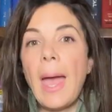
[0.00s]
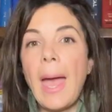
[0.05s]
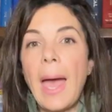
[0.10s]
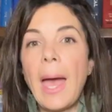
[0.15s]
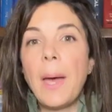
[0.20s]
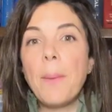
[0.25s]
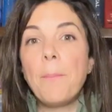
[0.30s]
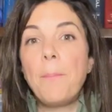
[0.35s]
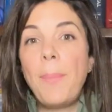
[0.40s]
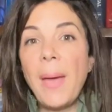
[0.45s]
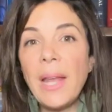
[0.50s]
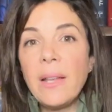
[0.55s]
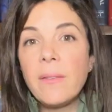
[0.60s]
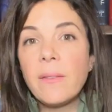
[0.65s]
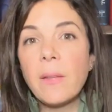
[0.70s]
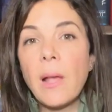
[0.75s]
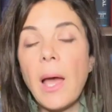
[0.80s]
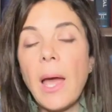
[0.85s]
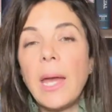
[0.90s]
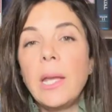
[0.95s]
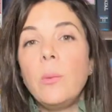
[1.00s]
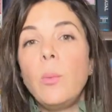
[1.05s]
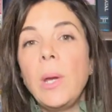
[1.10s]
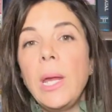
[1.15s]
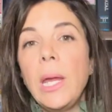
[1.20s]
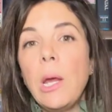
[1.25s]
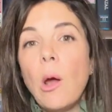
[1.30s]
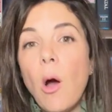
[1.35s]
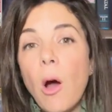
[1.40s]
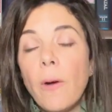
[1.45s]
At bedside,
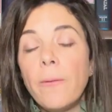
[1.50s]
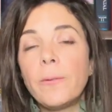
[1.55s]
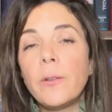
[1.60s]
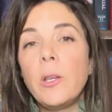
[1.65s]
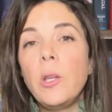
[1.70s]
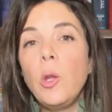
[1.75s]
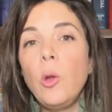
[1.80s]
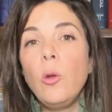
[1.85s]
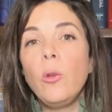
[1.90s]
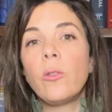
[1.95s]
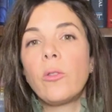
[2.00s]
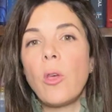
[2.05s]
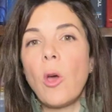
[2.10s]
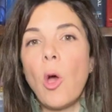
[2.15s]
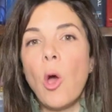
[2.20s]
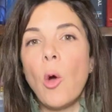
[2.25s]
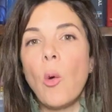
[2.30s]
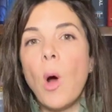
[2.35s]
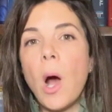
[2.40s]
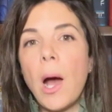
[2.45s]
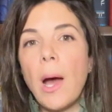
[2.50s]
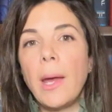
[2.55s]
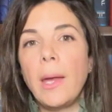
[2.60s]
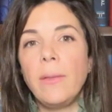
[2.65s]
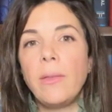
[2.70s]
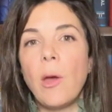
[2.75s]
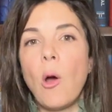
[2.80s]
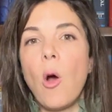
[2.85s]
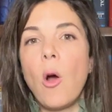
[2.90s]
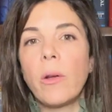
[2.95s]
we often use the
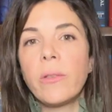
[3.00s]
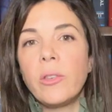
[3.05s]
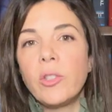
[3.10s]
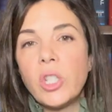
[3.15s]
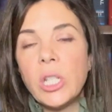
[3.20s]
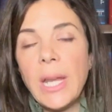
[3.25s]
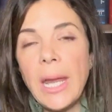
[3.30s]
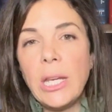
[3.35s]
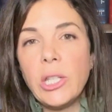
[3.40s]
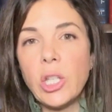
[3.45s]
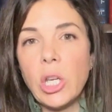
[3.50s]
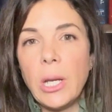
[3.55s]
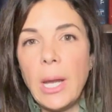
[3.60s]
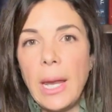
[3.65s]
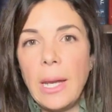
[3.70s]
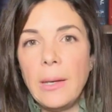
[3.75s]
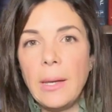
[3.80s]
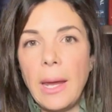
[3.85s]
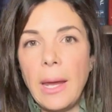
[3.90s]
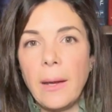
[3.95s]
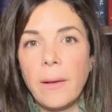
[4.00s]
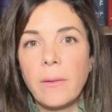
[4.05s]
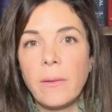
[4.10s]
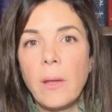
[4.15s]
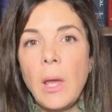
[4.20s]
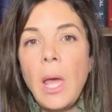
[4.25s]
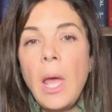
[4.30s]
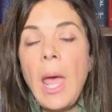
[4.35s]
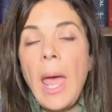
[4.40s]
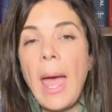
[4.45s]
OI, the oxygenation
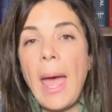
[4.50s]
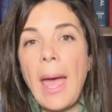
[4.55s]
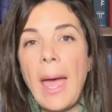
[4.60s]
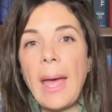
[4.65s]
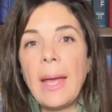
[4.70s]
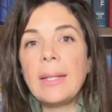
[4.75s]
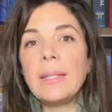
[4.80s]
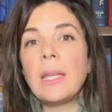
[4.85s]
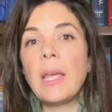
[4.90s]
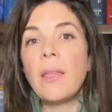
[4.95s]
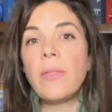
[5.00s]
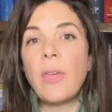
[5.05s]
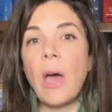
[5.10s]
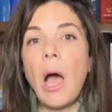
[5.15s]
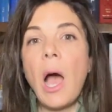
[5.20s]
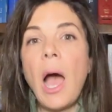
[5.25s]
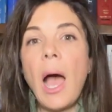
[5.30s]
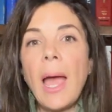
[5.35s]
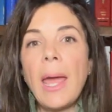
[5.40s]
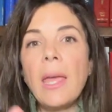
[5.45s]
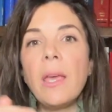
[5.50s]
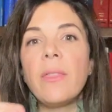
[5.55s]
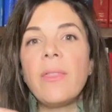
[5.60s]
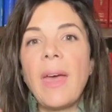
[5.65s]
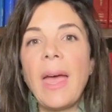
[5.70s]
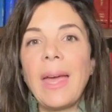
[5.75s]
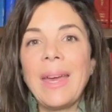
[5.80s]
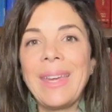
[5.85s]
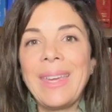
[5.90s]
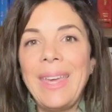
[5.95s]
index, and the higher
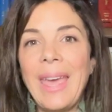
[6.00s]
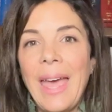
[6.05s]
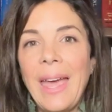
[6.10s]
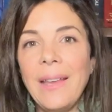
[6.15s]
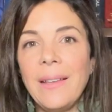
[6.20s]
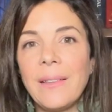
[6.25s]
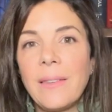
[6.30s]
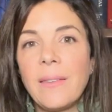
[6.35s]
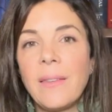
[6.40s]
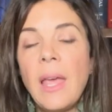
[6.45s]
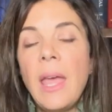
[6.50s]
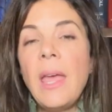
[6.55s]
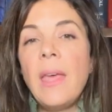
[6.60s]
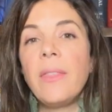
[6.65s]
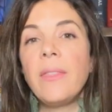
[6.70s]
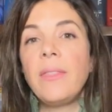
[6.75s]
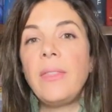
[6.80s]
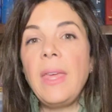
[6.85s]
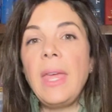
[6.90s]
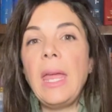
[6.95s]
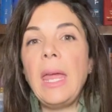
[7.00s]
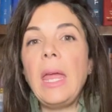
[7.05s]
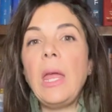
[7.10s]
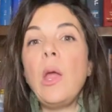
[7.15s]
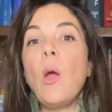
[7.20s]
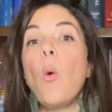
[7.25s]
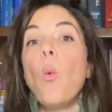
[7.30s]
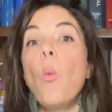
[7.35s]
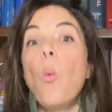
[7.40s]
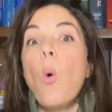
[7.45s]
that gets,
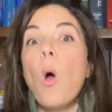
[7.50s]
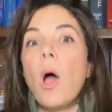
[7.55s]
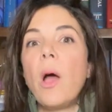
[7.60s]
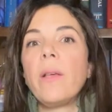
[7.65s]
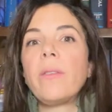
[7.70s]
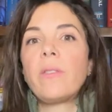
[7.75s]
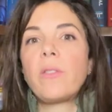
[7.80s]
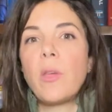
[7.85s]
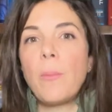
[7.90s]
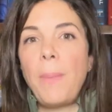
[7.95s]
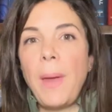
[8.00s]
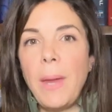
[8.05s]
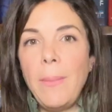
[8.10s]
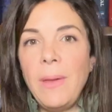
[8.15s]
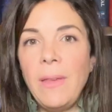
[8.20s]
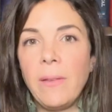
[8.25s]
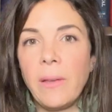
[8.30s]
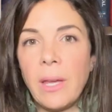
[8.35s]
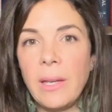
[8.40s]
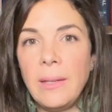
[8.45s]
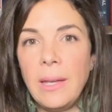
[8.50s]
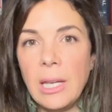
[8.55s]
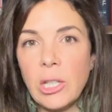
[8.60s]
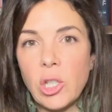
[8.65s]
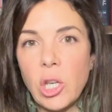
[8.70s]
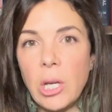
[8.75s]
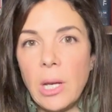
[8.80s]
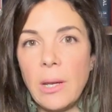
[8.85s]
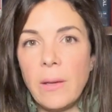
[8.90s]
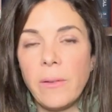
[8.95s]
the worse the baby's
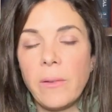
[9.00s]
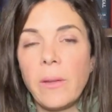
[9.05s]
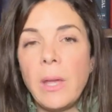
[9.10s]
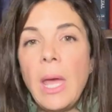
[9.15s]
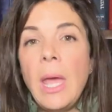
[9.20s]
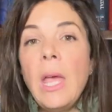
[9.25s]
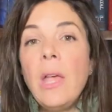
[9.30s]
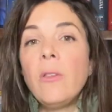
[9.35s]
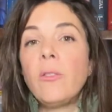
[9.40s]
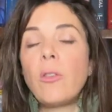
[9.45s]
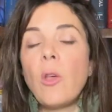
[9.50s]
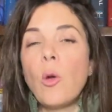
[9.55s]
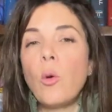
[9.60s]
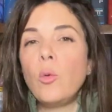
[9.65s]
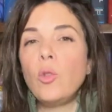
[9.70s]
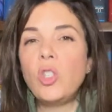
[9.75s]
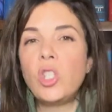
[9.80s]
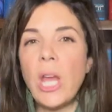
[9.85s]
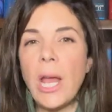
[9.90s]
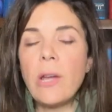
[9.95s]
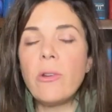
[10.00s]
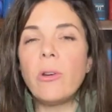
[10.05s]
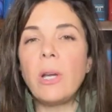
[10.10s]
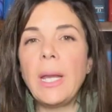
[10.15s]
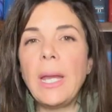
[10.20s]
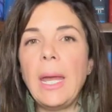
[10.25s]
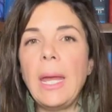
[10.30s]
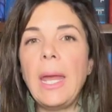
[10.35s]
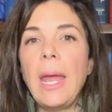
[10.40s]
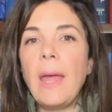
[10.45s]
condition is. So
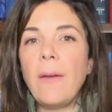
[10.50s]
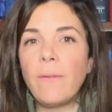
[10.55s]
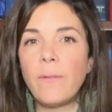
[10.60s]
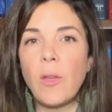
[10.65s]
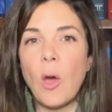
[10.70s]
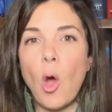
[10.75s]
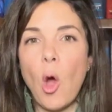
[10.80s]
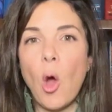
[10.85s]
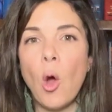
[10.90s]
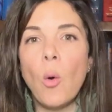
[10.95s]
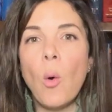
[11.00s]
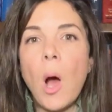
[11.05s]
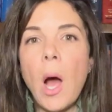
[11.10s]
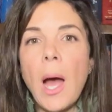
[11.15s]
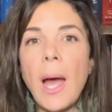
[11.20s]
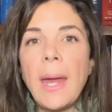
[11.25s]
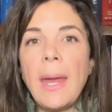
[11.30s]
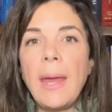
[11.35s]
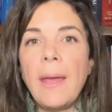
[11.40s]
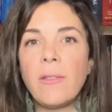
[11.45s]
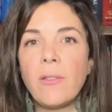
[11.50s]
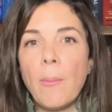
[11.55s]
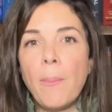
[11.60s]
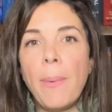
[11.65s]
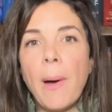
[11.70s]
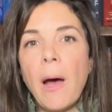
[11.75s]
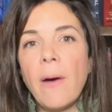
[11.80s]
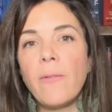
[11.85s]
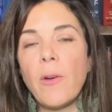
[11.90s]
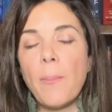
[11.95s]
generally, if the OI is
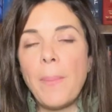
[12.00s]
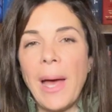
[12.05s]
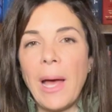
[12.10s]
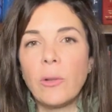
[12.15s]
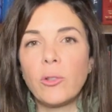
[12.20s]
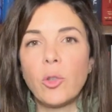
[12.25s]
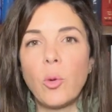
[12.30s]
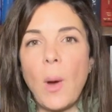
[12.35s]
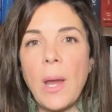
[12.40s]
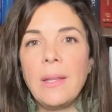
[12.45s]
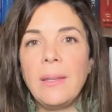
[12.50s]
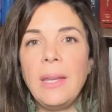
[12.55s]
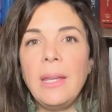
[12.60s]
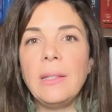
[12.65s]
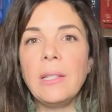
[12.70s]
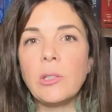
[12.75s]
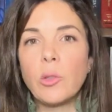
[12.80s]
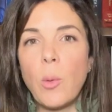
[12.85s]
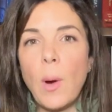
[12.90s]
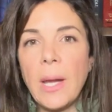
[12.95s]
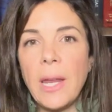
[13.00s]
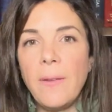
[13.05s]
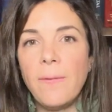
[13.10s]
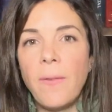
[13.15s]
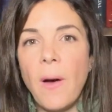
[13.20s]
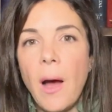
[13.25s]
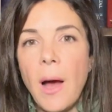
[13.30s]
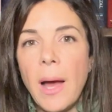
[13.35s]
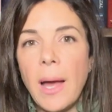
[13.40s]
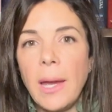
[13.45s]
above about 20 to
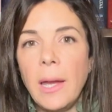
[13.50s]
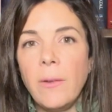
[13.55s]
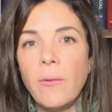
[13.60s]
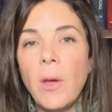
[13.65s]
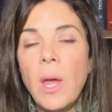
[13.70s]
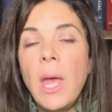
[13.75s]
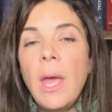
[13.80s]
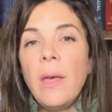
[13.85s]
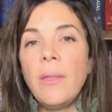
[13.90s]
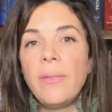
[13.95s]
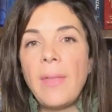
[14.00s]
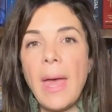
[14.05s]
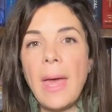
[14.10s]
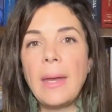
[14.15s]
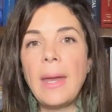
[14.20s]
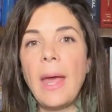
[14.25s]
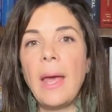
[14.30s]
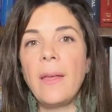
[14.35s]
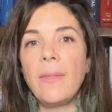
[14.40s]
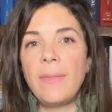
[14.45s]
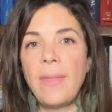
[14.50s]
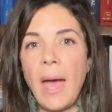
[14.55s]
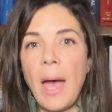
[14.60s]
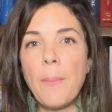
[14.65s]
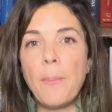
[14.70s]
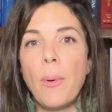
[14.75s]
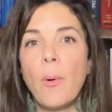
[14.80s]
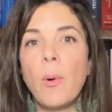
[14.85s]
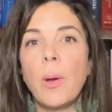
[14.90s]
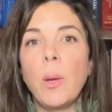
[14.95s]
25, then at
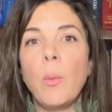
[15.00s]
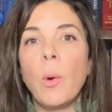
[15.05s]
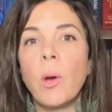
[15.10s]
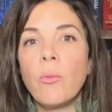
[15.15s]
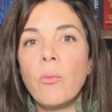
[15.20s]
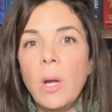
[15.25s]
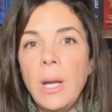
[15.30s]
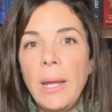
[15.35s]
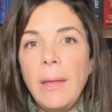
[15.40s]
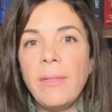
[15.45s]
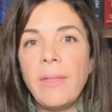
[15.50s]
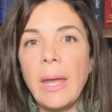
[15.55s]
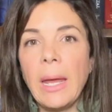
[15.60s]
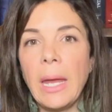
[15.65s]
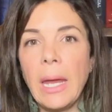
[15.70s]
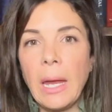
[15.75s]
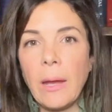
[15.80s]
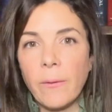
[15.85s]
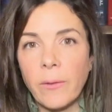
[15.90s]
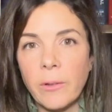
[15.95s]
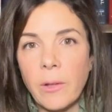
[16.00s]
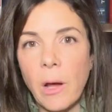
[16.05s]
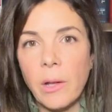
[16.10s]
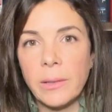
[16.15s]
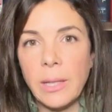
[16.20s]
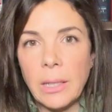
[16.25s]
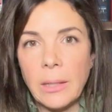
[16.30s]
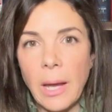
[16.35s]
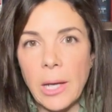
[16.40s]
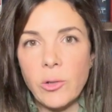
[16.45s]
that point, we're really thinking of
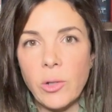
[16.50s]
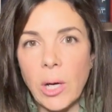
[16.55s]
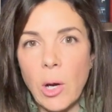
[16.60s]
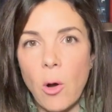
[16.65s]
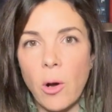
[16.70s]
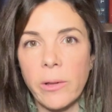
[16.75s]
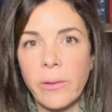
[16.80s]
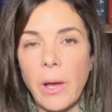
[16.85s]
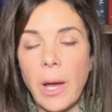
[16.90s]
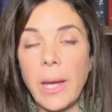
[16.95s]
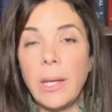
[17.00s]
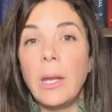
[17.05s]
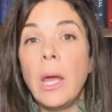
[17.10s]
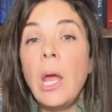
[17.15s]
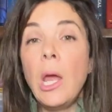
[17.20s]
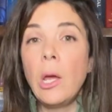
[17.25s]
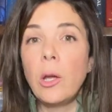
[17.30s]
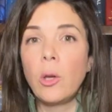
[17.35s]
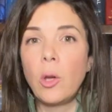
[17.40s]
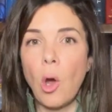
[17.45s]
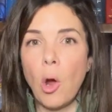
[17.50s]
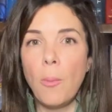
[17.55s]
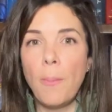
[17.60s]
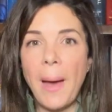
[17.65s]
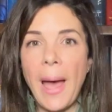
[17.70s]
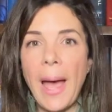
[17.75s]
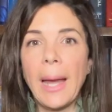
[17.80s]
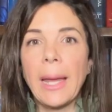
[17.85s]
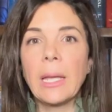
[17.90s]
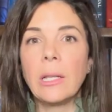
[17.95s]
starting nitric oxide. Go
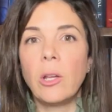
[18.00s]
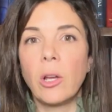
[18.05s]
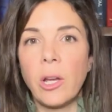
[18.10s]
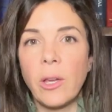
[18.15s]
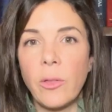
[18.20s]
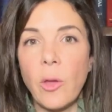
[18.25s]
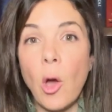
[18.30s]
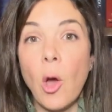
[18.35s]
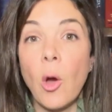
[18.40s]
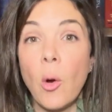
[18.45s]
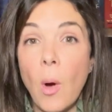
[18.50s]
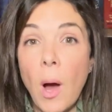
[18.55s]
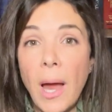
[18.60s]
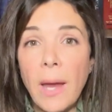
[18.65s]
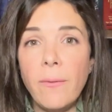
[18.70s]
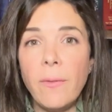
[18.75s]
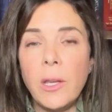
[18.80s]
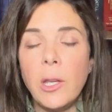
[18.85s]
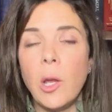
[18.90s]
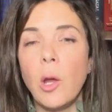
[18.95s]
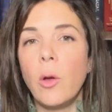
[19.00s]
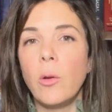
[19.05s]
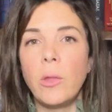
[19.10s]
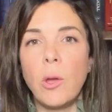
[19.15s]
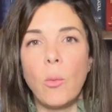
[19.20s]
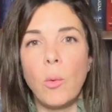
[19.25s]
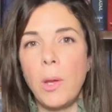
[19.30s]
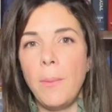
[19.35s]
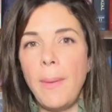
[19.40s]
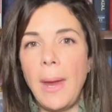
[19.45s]
back and look at the OI video
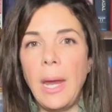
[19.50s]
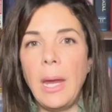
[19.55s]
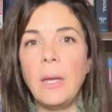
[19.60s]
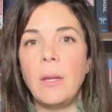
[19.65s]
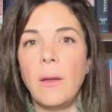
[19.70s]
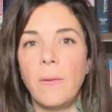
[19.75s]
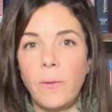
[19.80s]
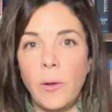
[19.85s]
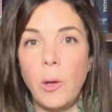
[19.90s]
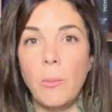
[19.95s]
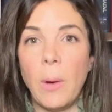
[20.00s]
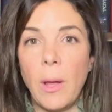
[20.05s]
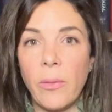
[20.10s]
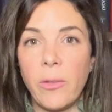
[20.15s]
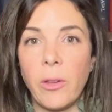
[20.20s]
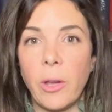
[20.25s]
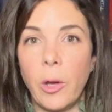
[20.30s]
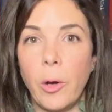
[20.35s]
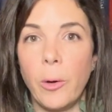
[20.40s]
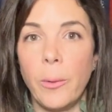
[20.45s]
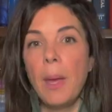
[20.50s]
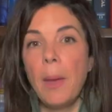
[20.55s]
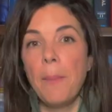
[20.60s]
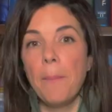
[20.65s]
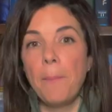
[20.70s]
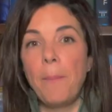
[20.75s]
that we made a few months ago.